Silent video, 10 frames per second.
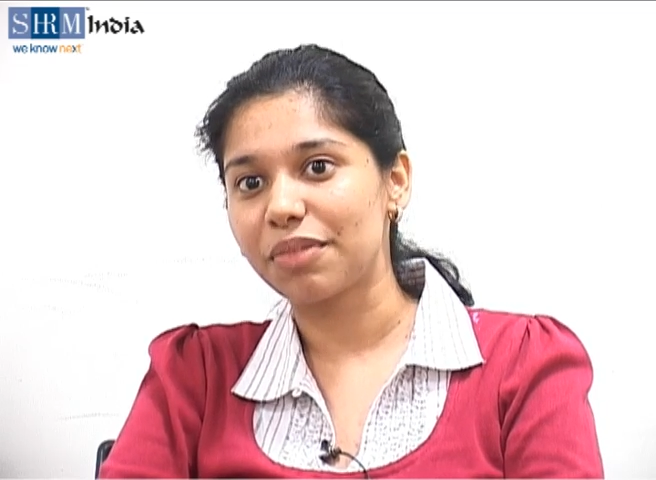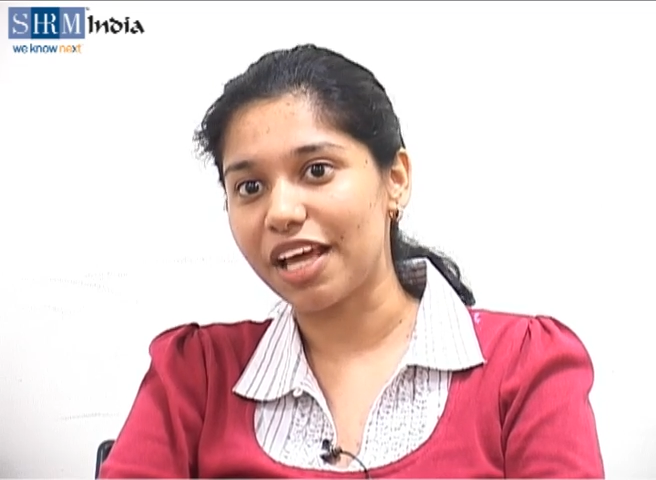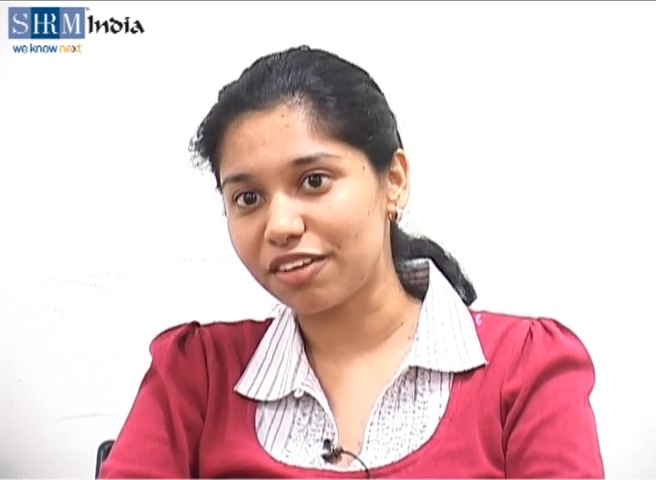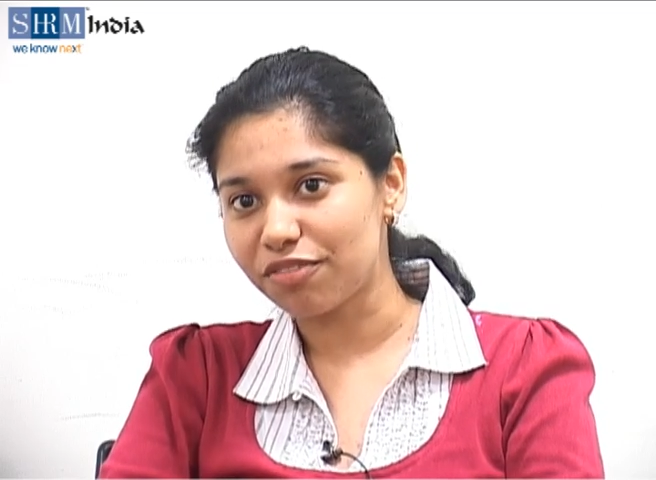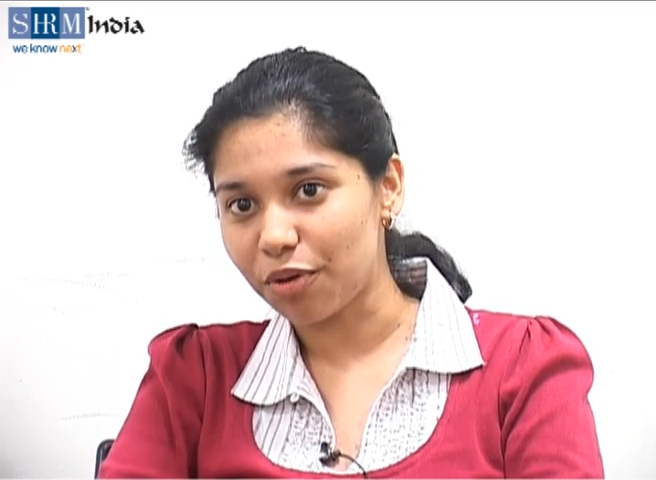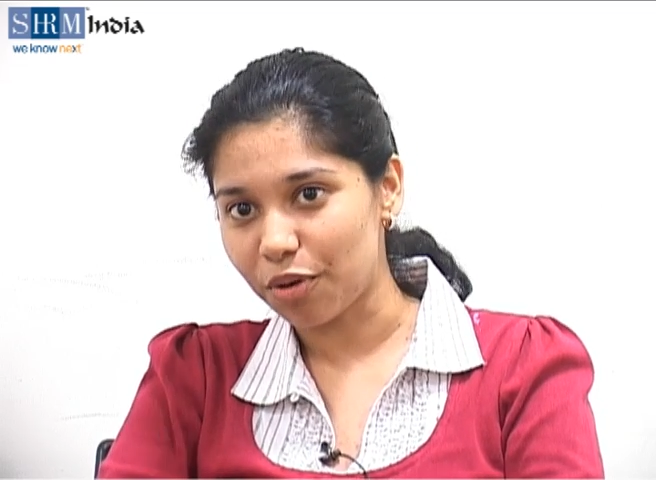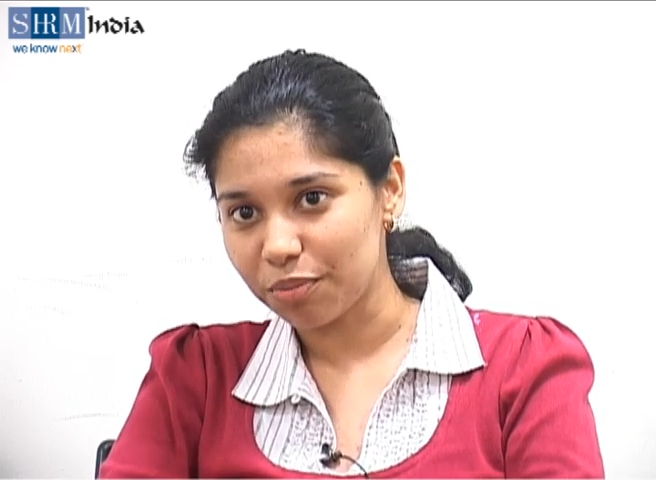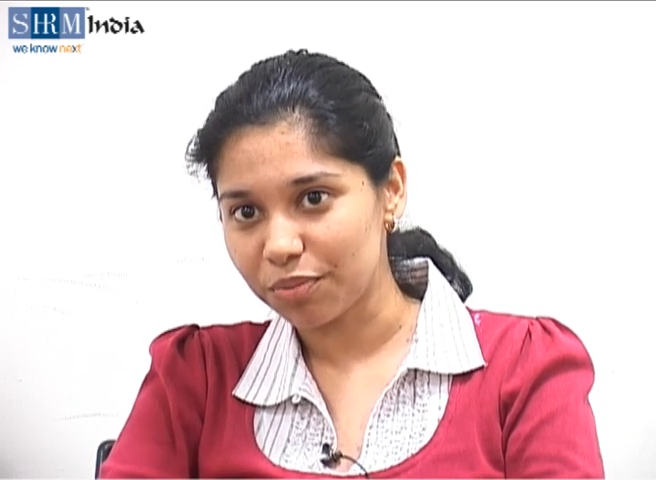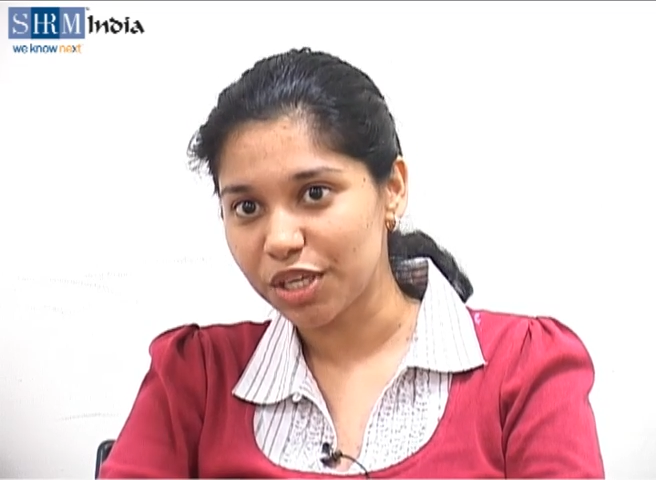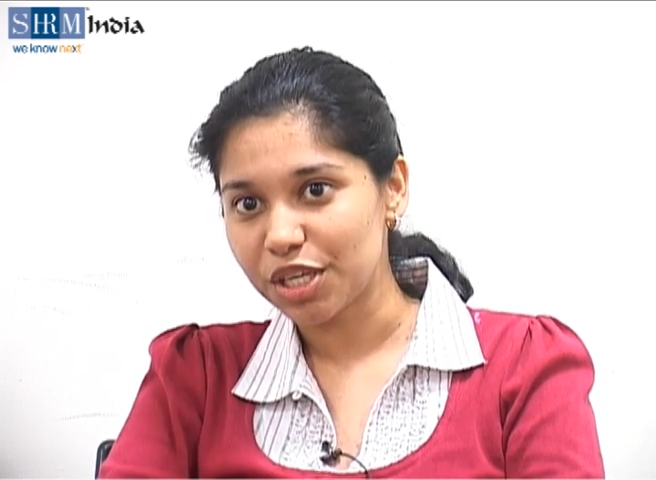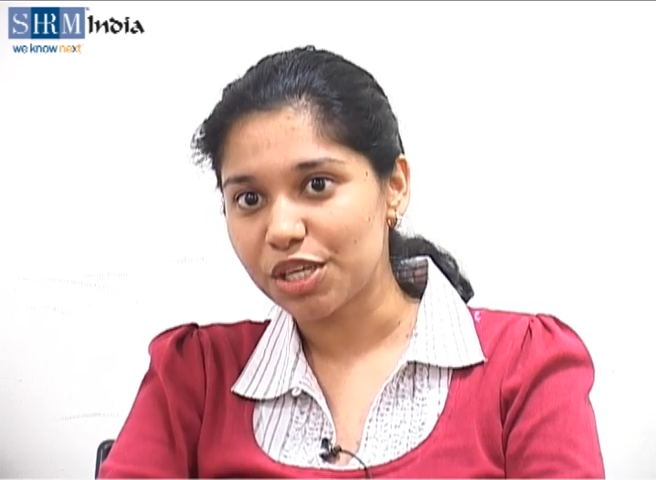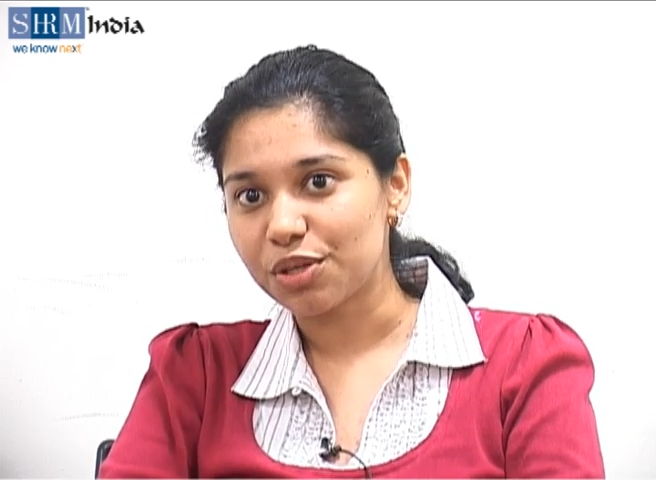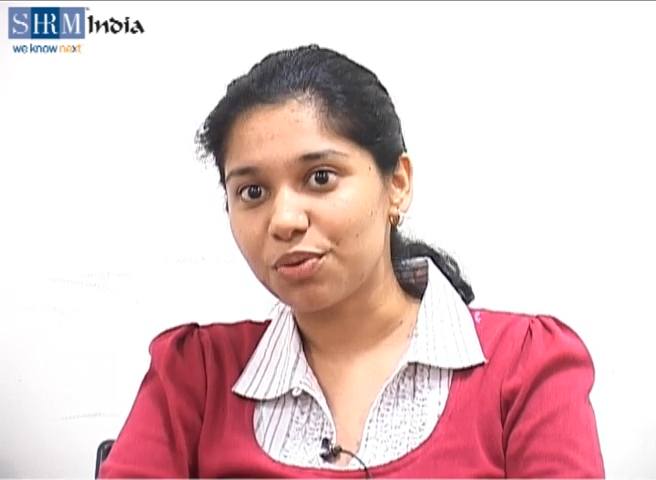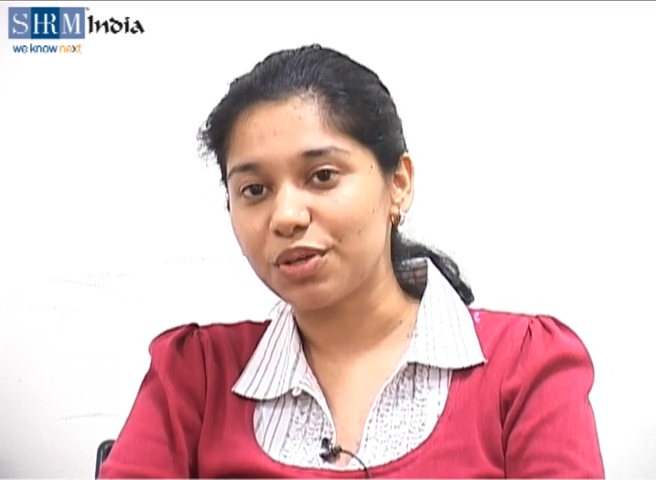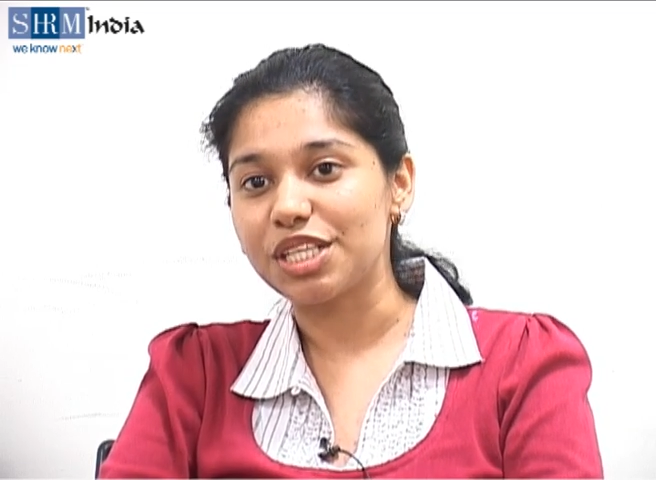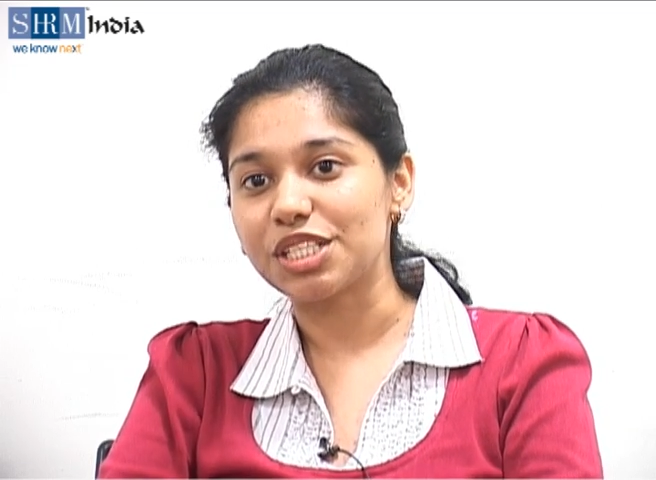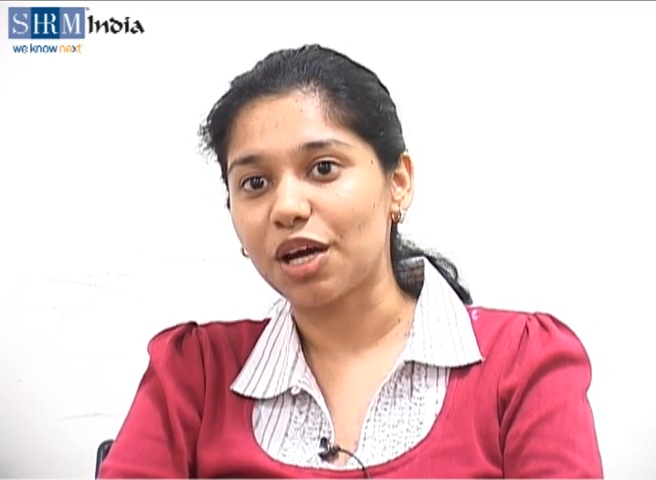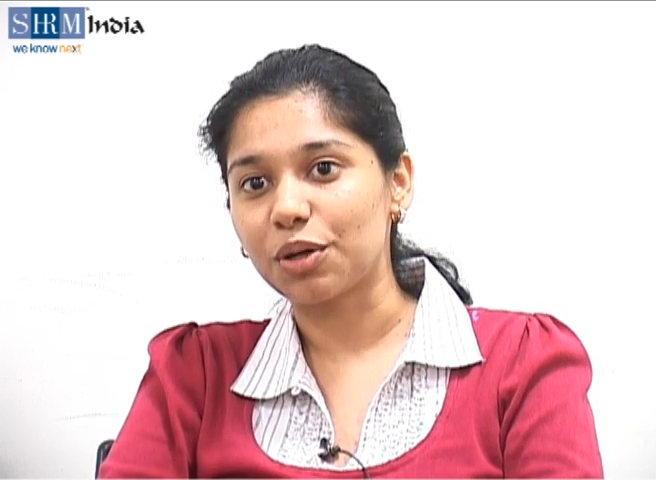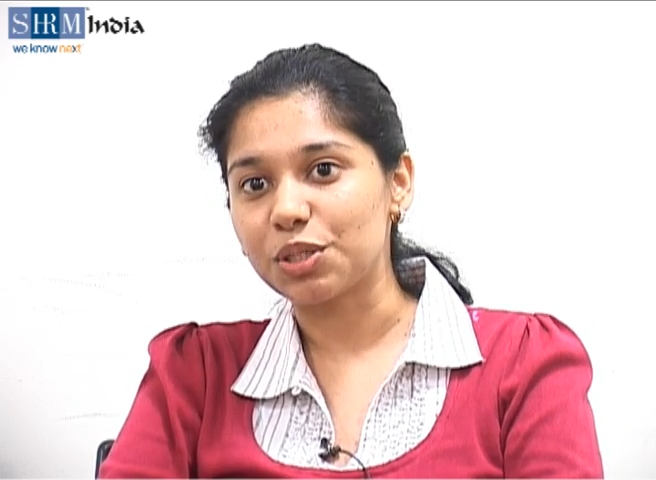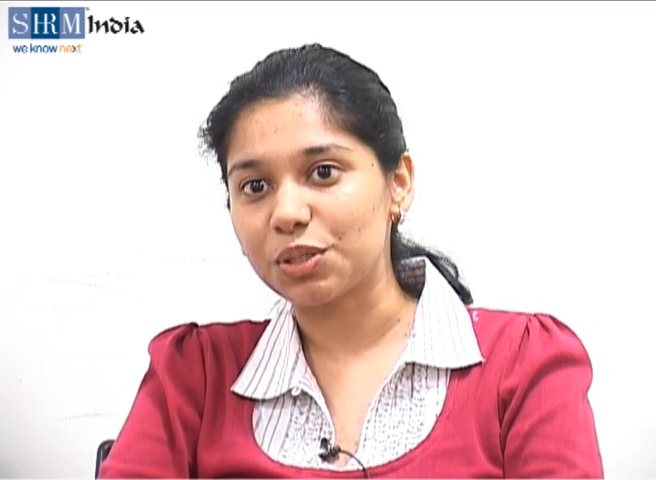platform to reach
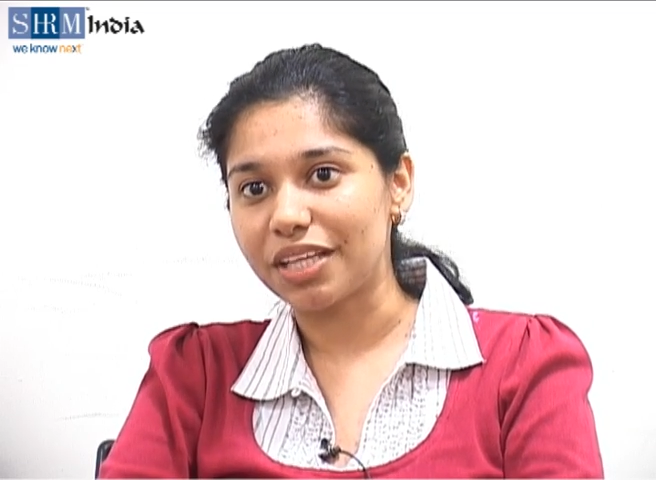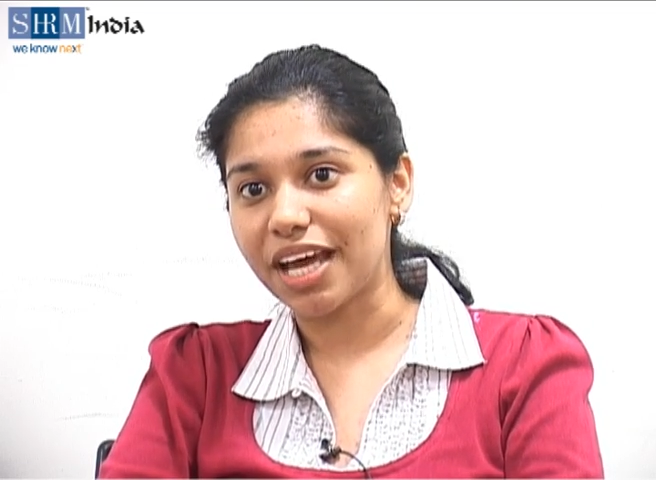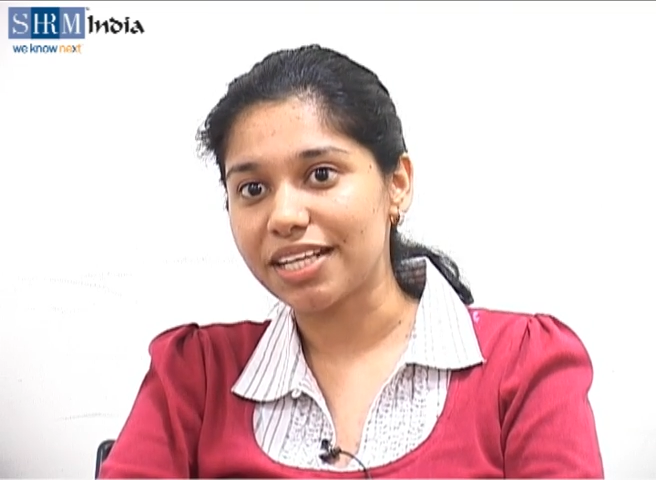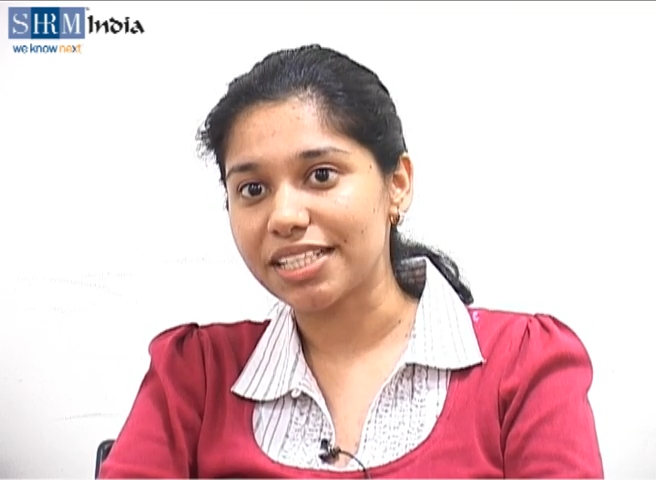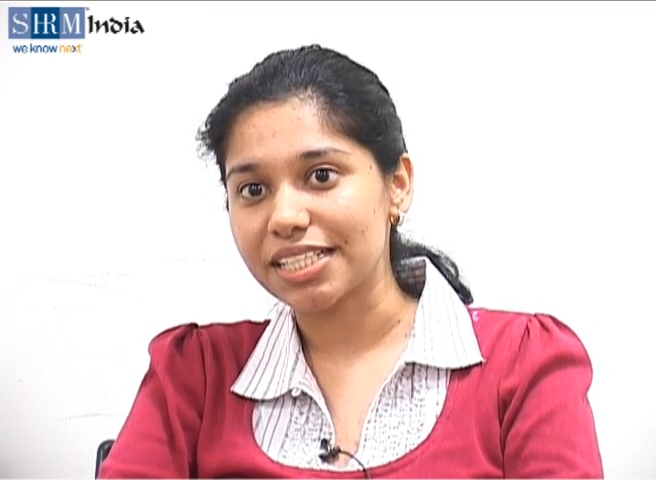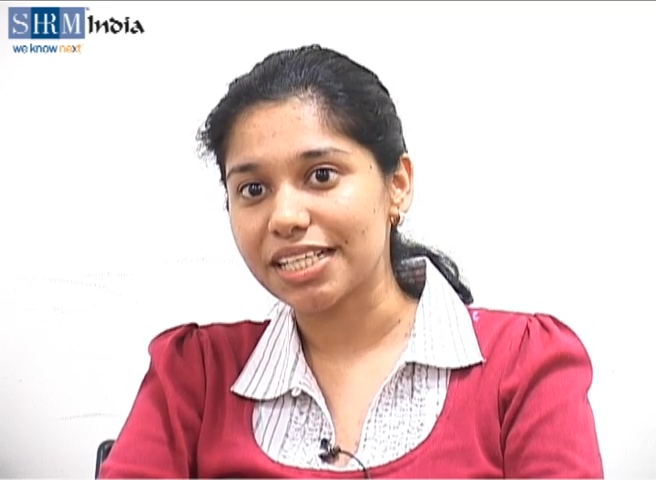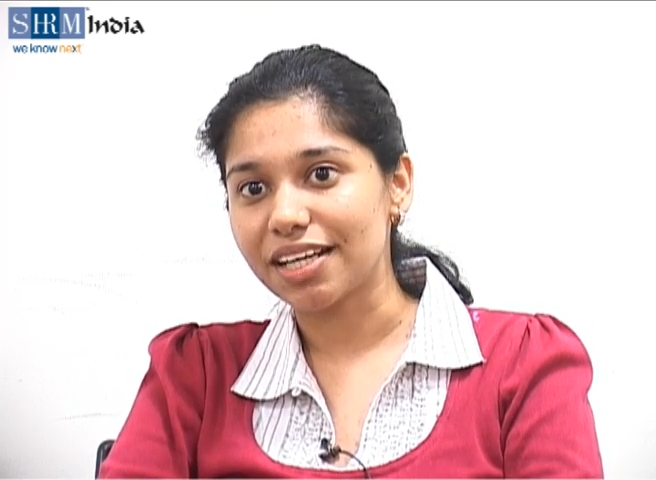out to that